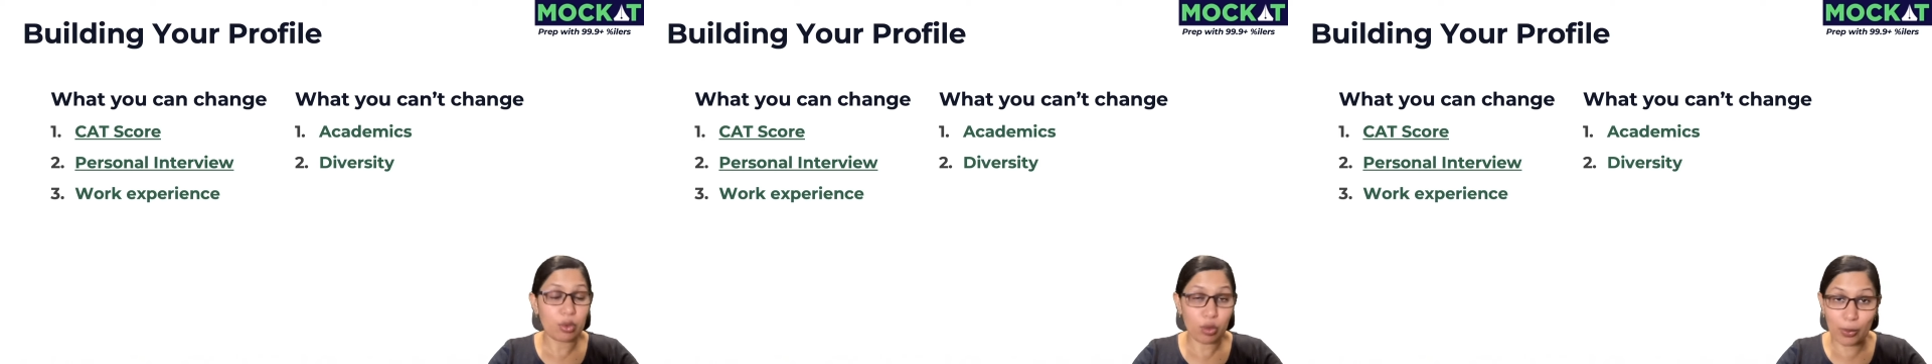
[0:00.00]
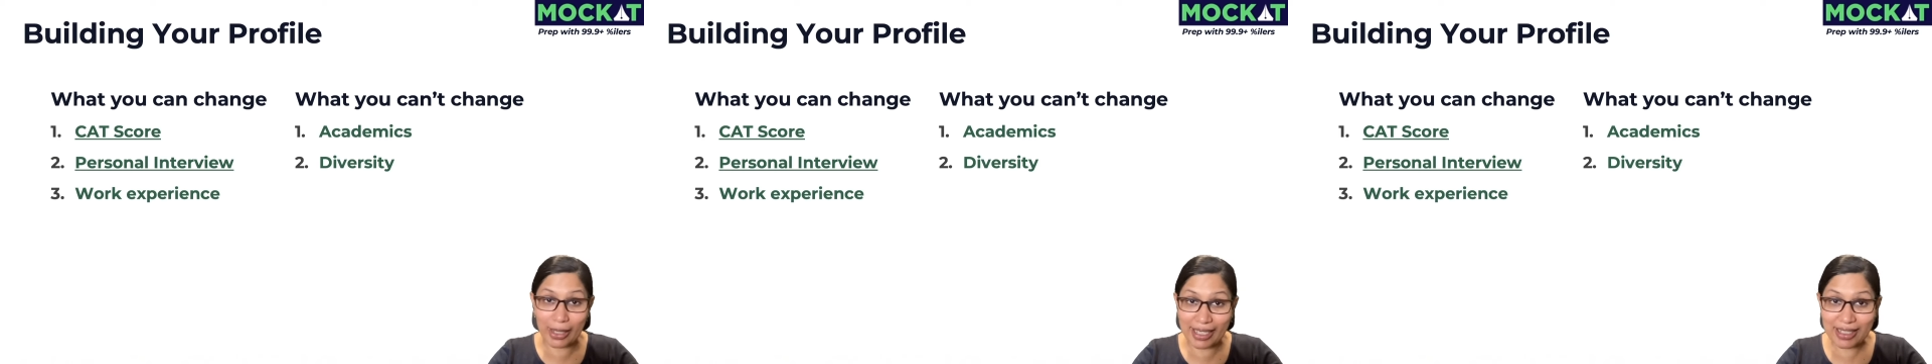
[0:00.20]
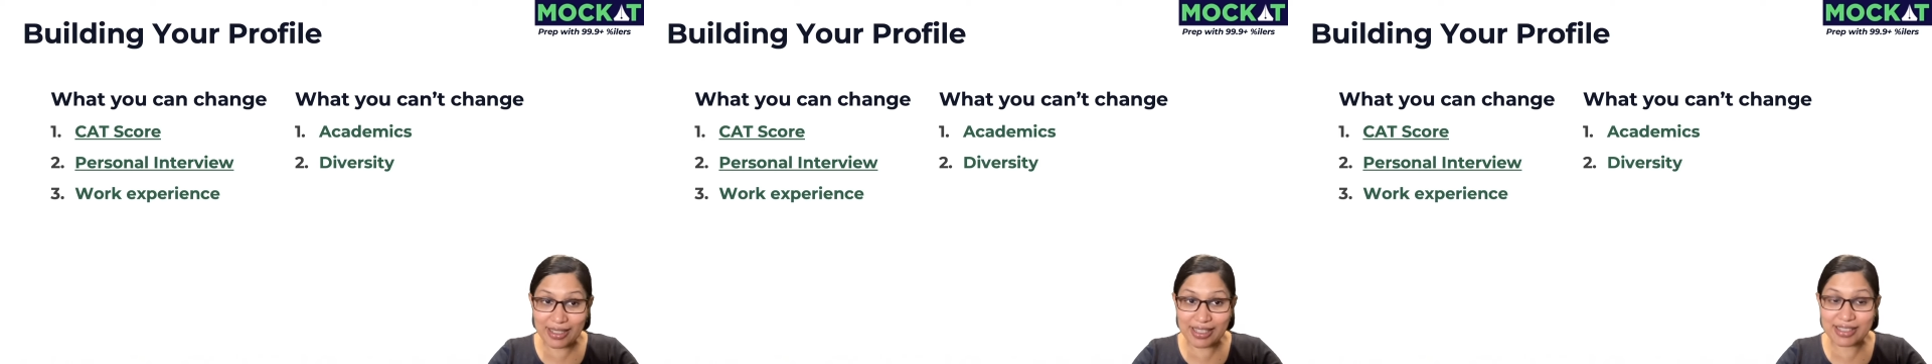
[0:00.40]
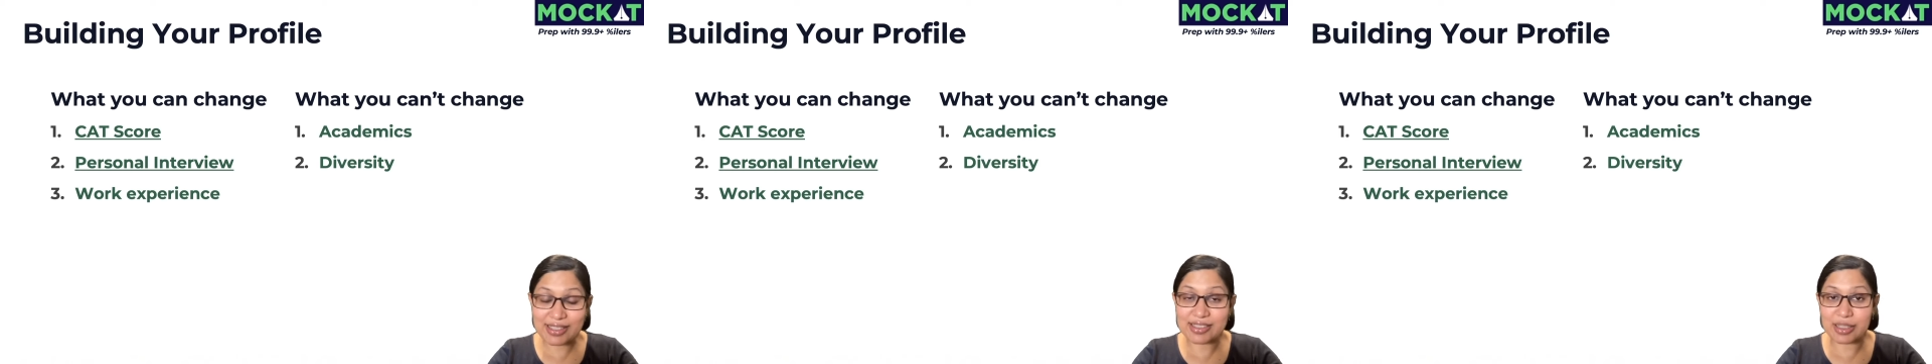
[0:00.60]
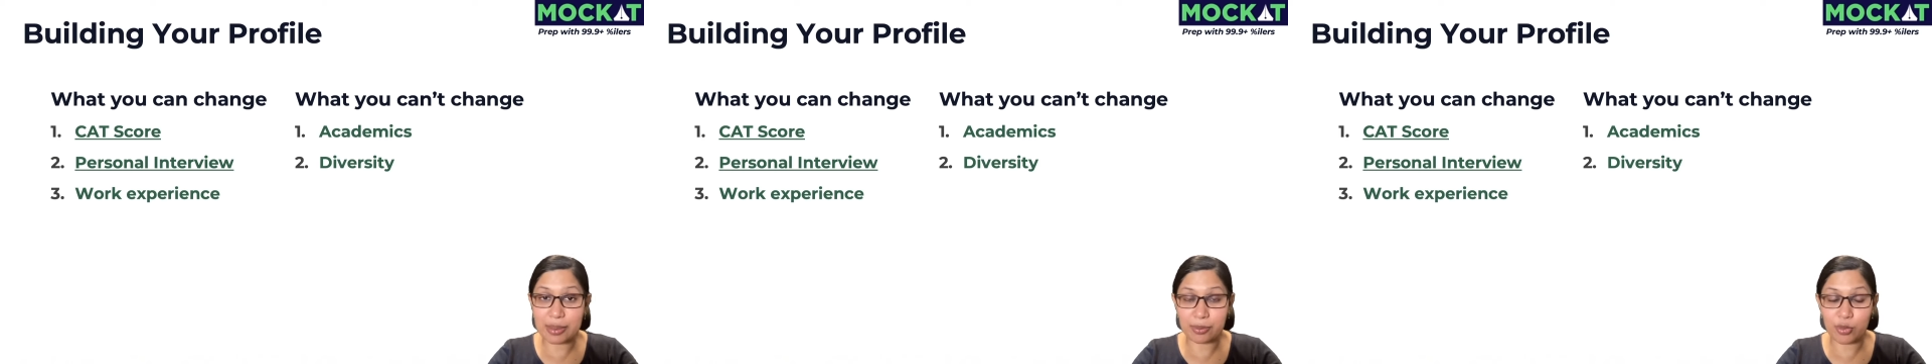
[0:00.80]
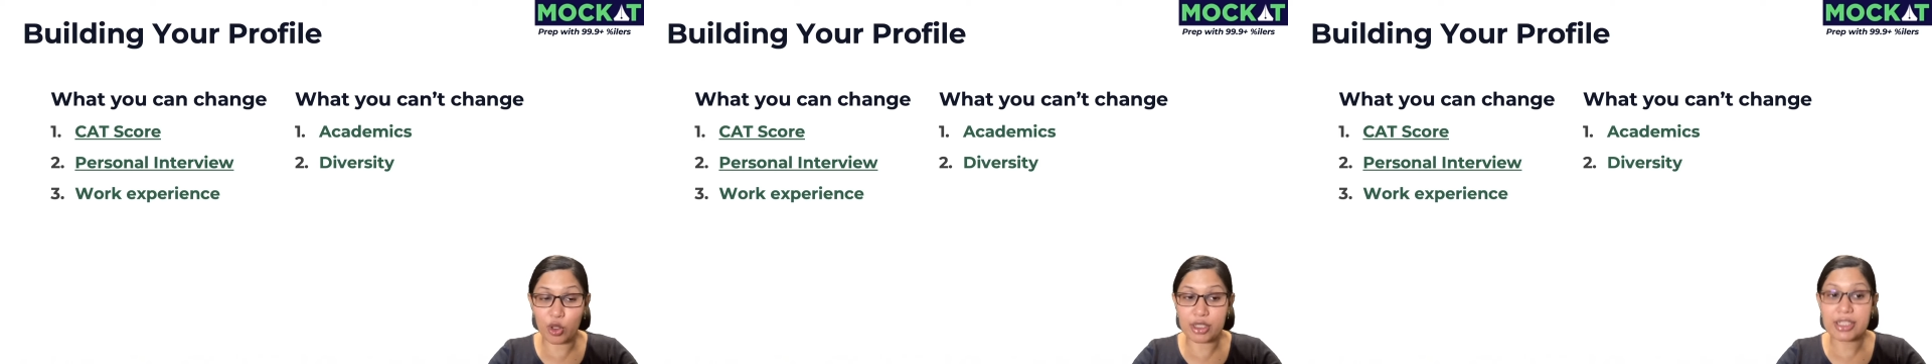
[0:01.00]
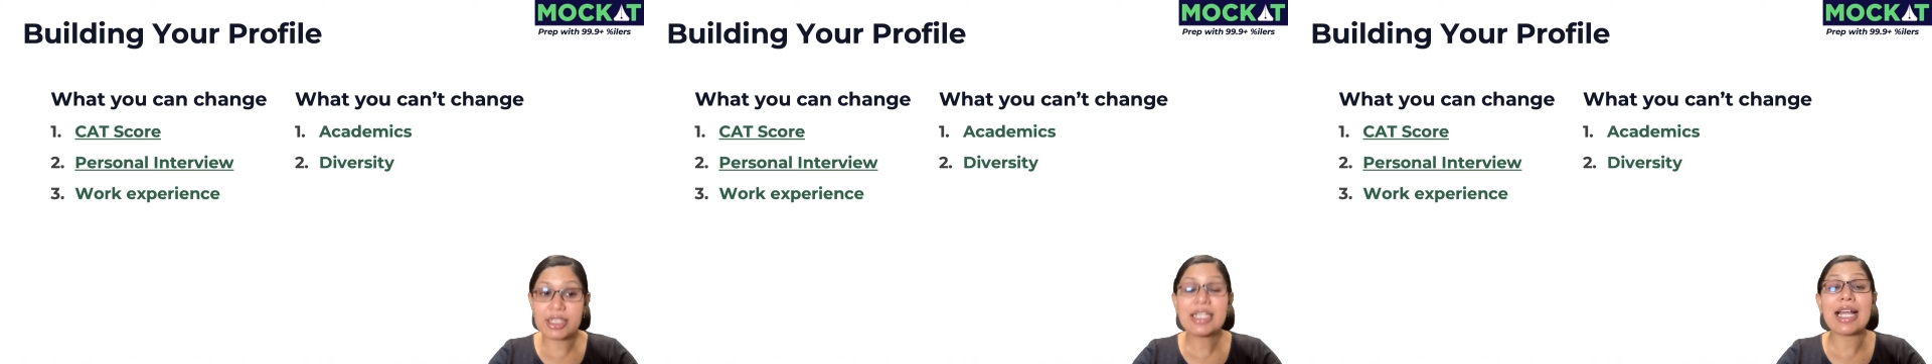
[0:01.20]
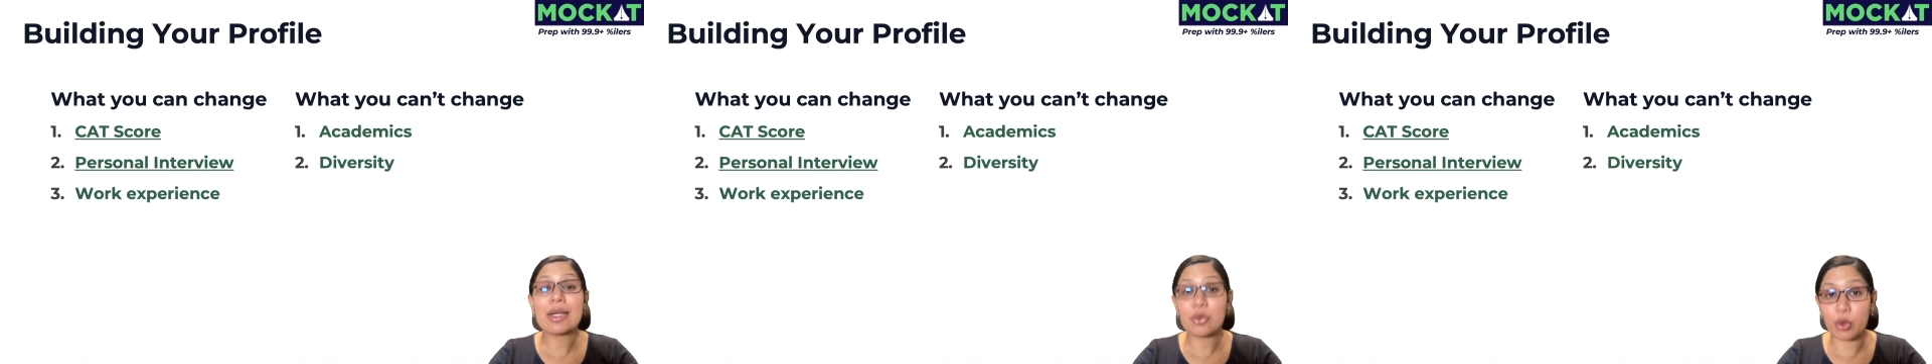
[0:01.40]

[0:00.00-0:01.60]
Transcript: where it is important, and